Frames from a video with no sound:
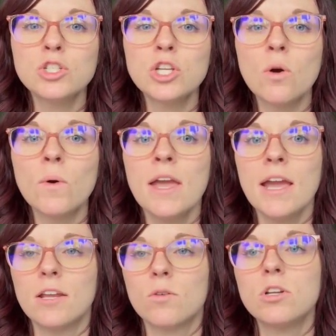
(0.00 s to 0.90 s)
So
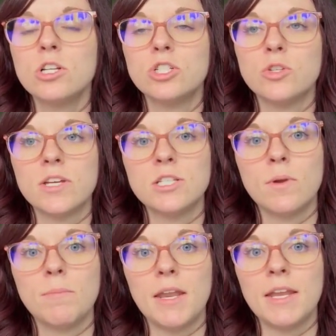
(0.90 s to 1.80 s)
in order to do this,
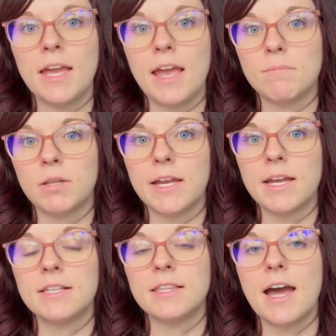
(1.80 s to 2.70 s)
we made a game
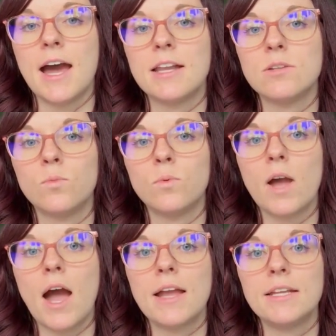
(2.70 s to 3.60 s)
plan that
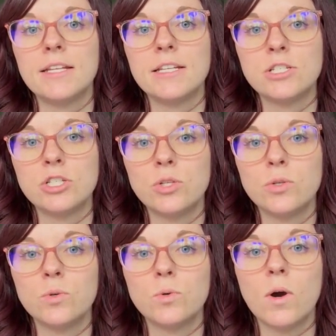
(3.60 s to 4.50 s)
I needed
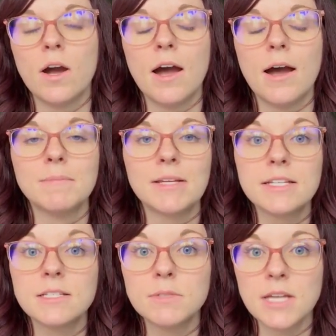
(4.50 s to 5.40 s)
to
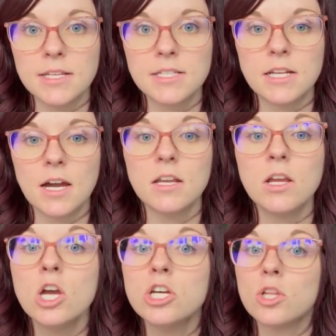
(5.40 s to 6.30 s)
get some tests
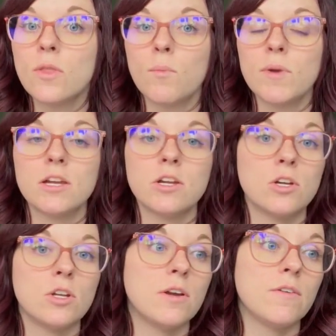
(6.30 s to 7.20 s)
done so that we
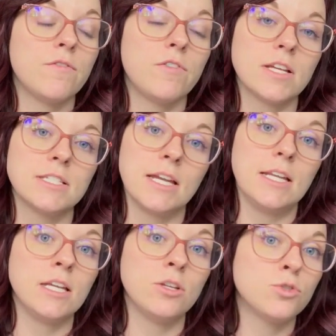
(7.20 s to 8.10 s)
could fix
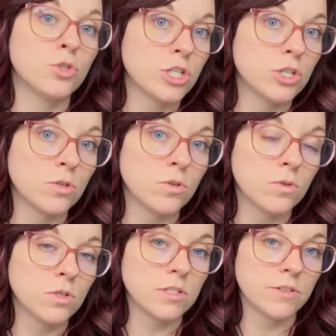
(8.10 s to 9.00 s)
any
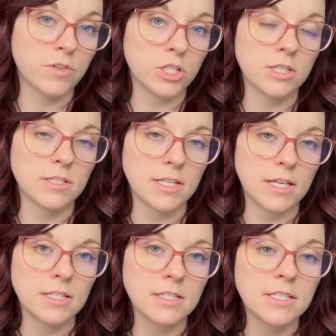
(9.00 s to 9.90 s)
nutritional
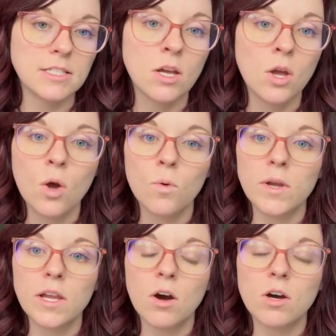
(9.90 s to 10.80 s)
deficiencies.
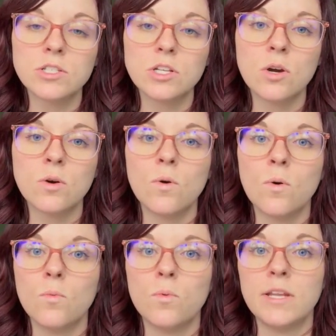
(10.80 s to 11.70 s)
We
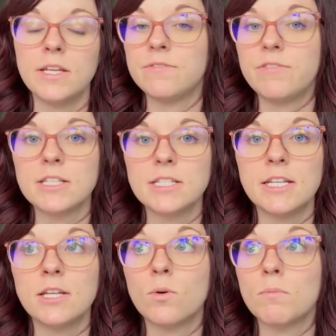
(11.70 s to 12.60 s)
also would need to fix
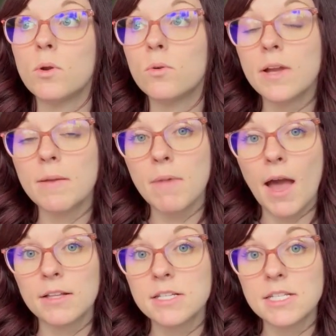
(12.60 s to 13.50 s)
any hormonal
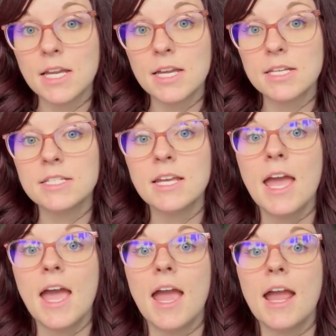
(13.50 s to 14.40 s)
imbalances
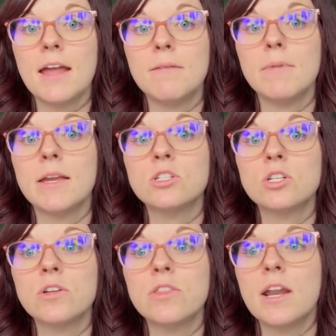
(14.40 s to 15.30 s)
and make
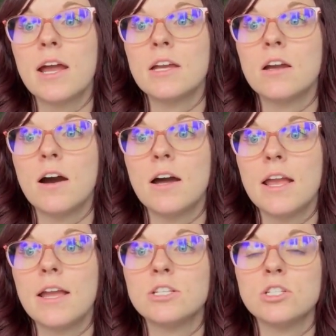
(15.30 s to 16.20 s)
sure that I
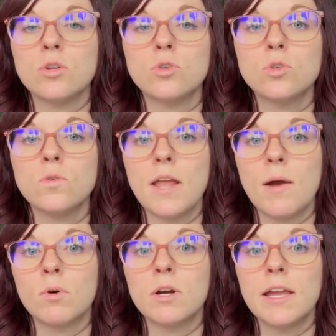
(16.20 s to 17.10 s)
got a social
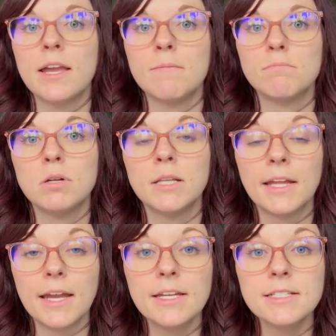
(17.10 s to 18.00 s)
network in
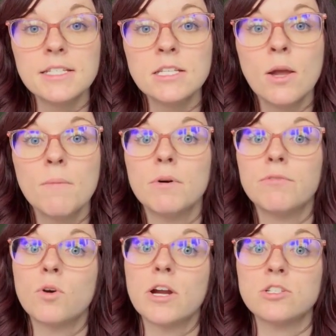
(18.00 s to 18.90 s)
place
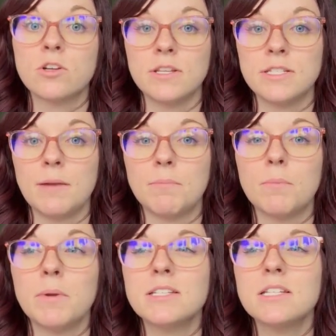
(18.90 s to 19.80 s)
before I start the
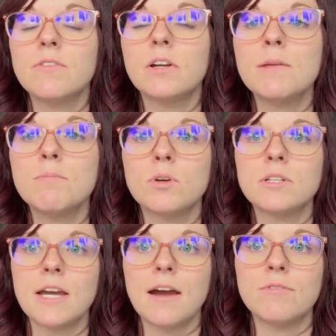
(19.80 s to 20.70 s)
taper, because it's very
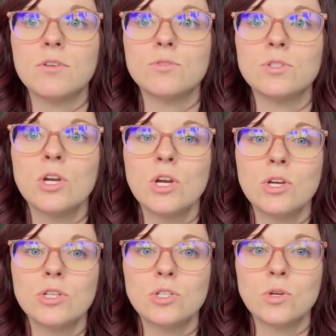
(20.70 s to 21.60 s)
important to have those
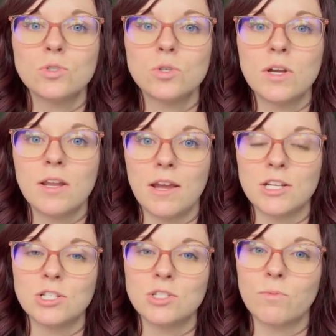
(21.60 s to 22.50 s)
social
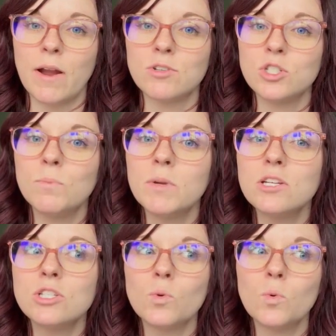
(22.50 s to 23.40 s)
connections around you,
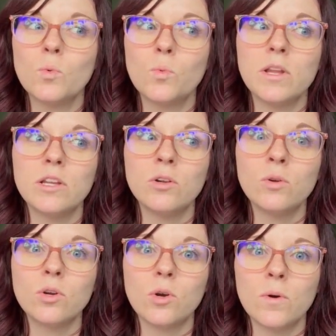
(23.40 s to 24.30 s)
because when
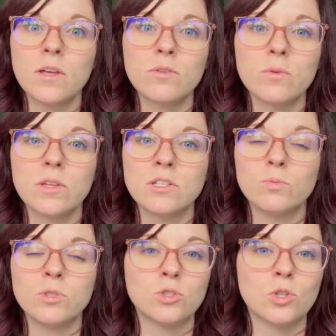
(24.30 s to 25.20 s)
you're going through
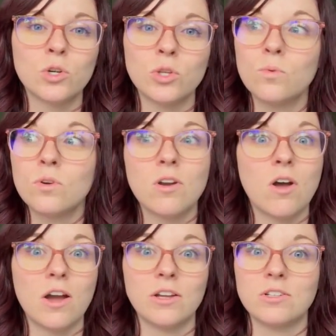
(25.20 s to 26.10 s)
this withdrawal, you are
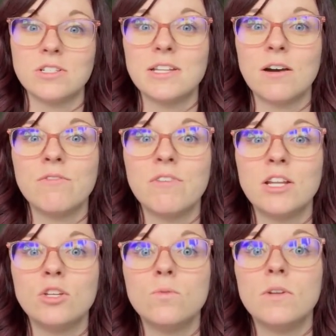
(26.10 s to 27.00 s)
not yourself,
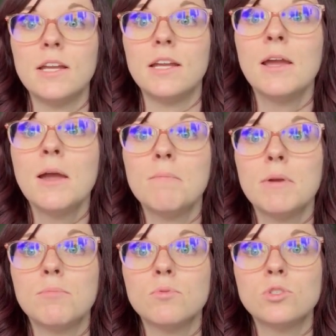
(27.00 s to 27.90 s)
and you need
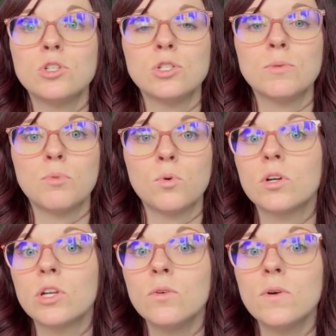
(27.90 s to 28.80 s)
people to
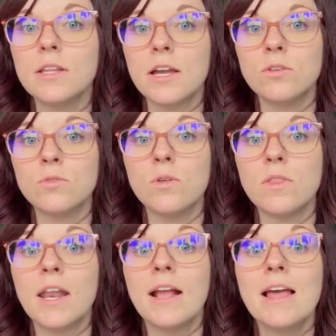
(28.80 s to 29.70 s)
support you and let you know
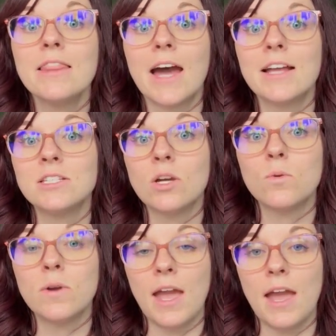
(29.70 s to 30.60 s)
that that's
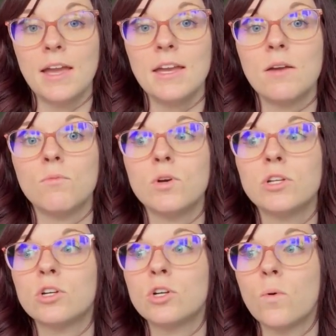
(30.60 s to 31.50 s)
okay and
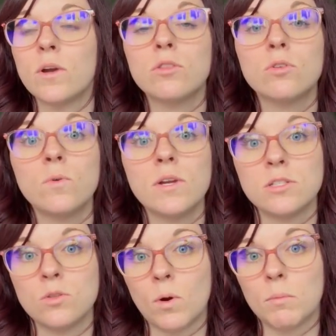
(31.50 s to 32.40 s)
what you're going through
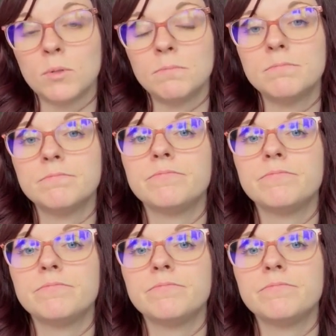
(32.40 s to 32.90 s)
is normal.